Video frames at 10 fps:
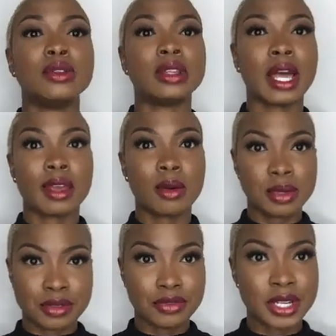
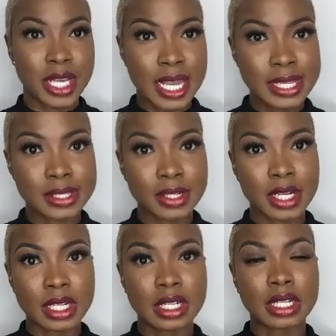was afraid to answer,
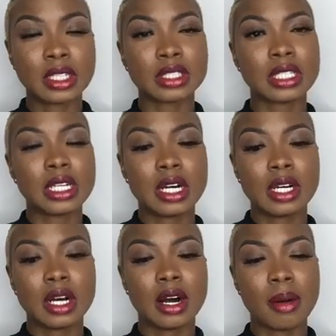and
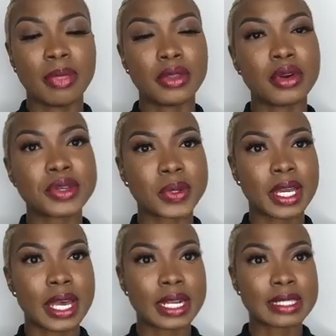then the nurse went
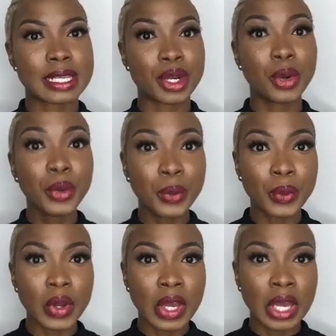ahead and said, who?